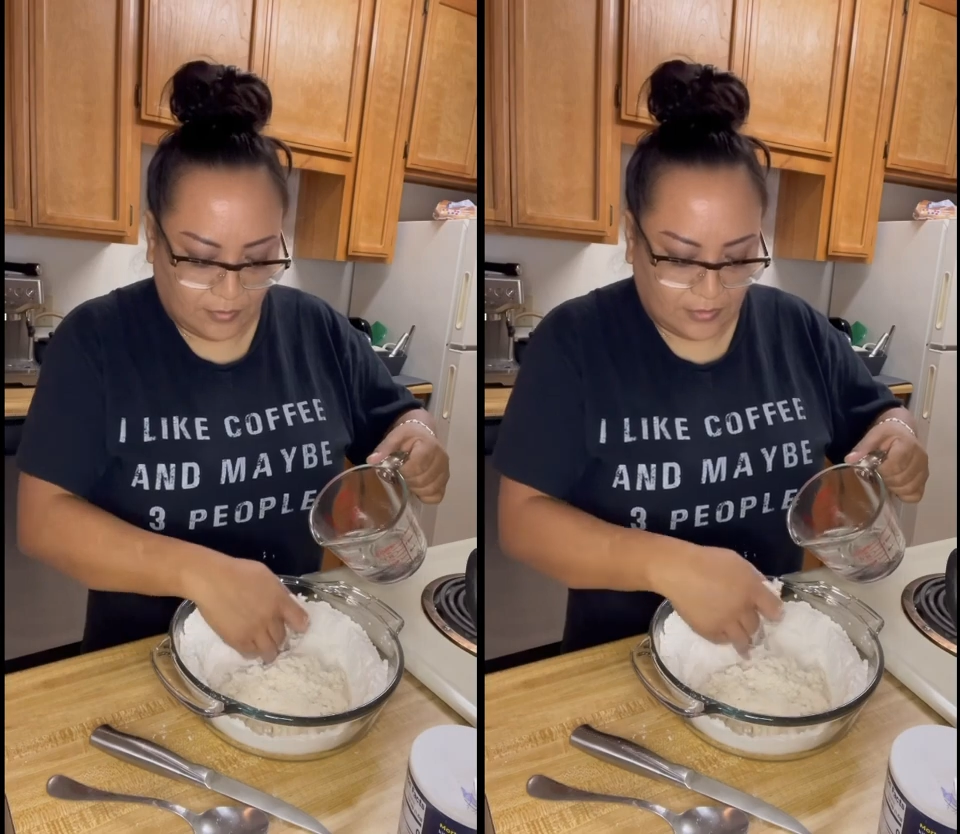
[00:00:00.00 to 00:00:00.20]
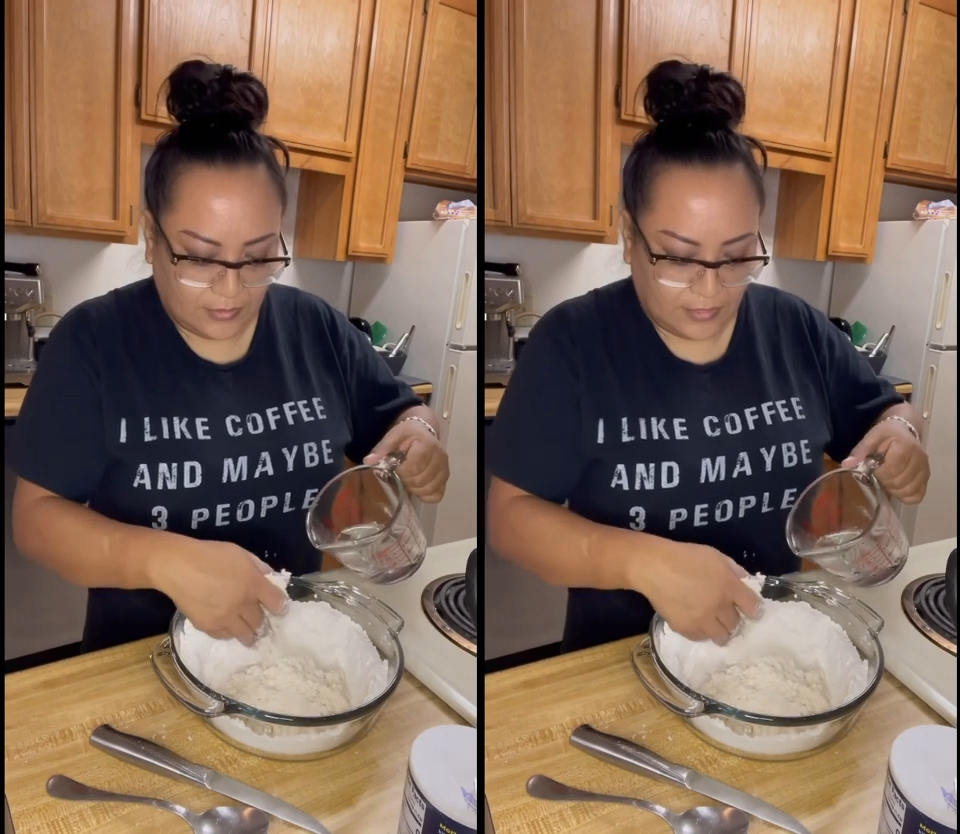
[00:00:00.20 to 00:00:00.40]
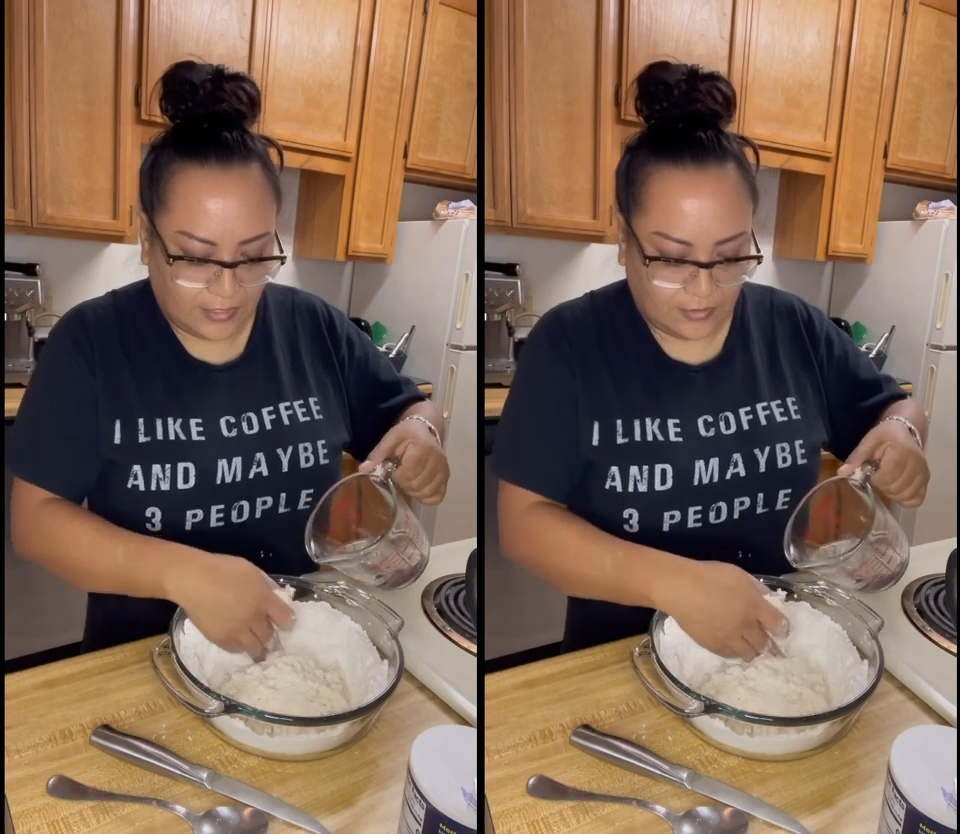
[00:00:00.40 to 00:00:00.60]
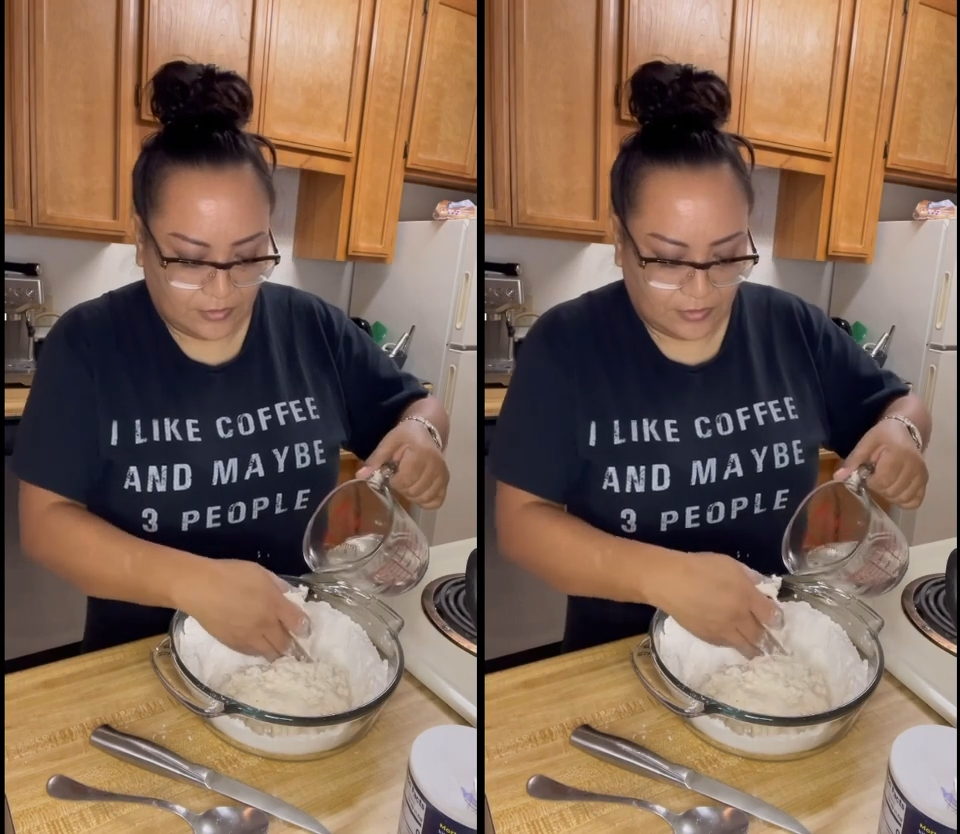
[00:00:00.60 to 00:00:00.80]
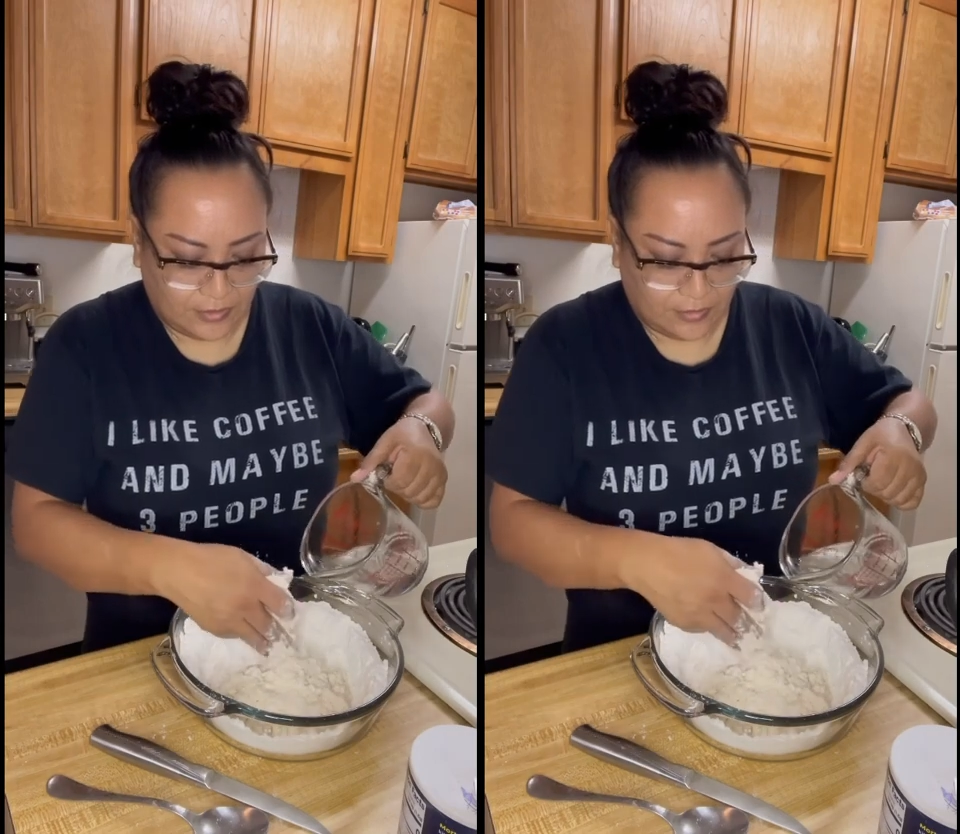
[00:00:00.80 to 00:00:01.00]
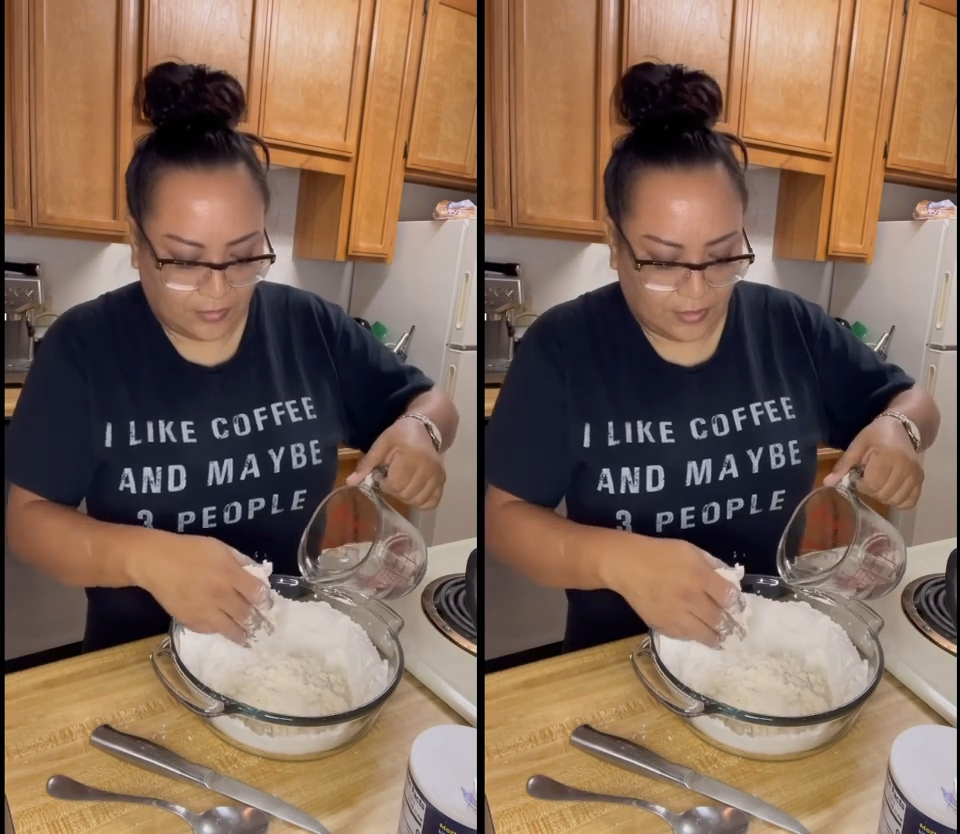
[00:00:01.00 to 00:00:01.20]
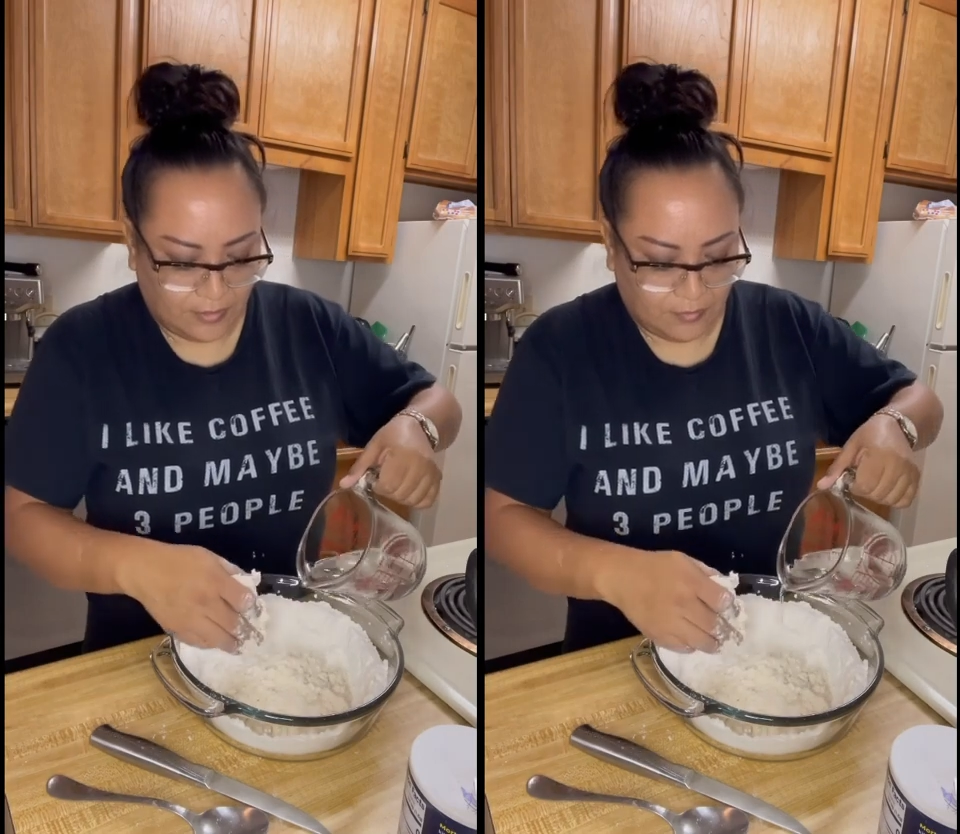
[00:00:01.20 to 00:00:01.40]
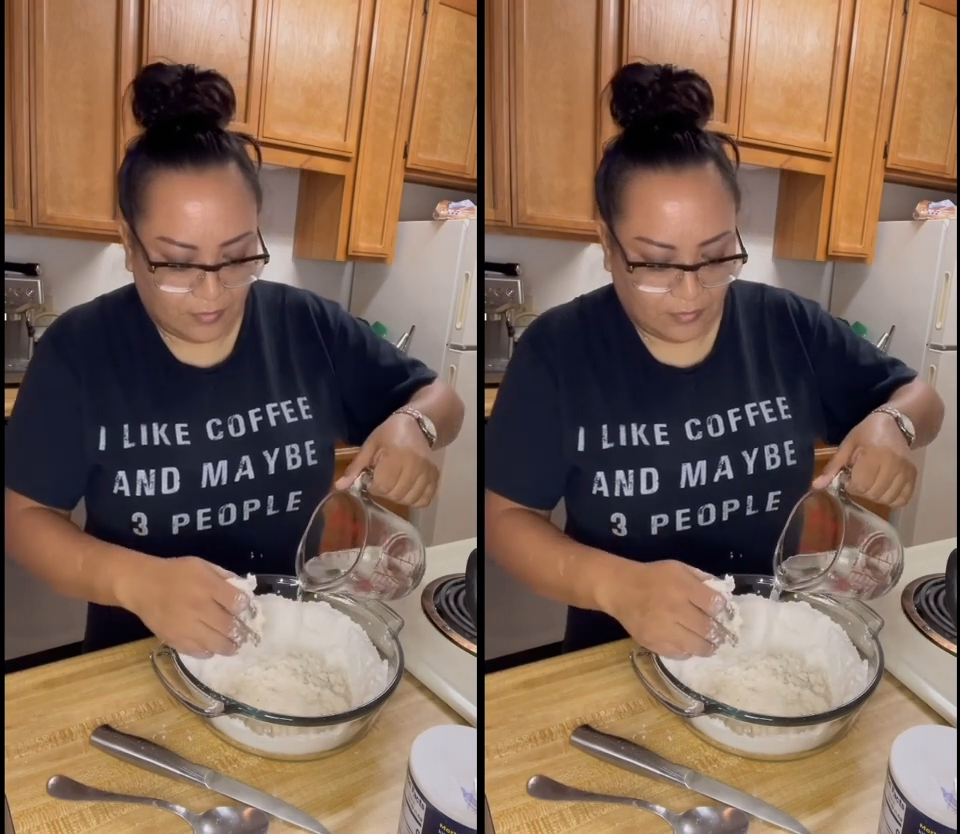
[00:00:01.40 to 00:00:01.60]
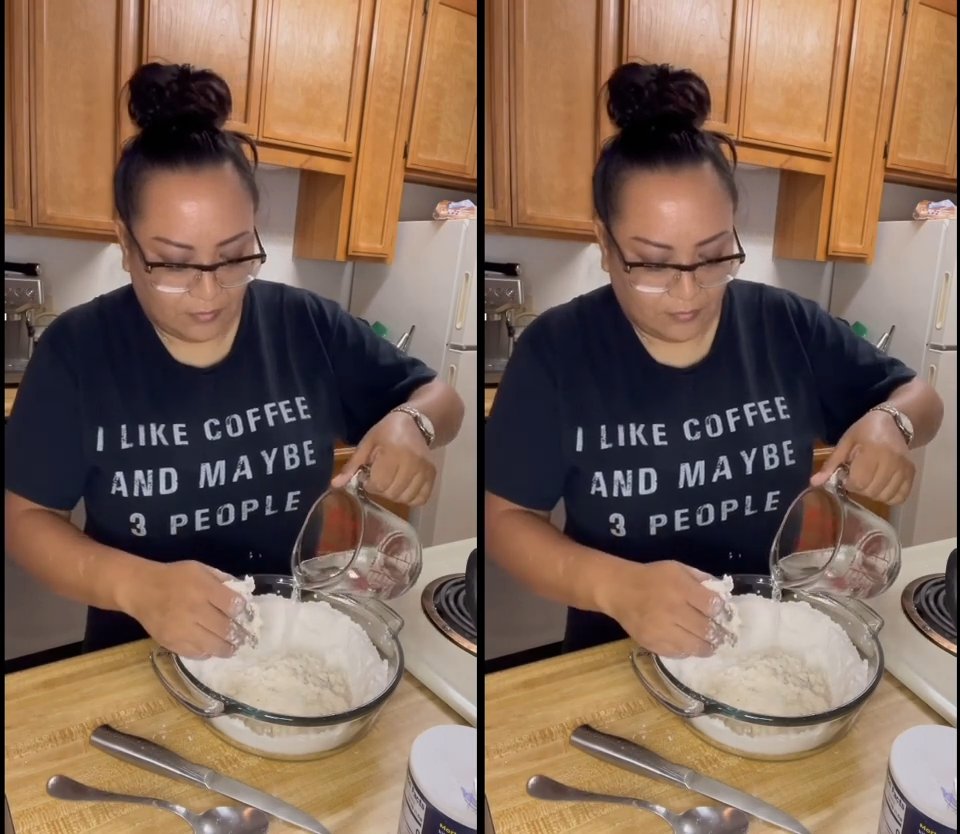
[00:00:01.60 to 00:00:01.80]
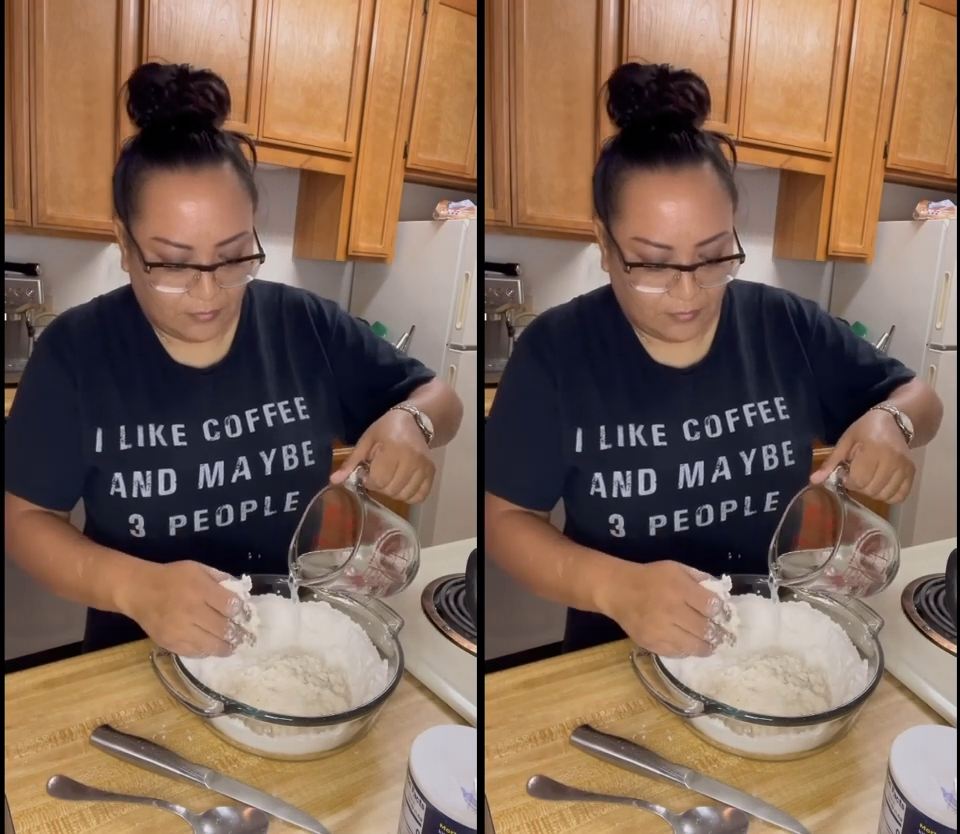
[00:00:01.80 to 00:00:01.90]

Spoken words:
the side and just say, okay, well,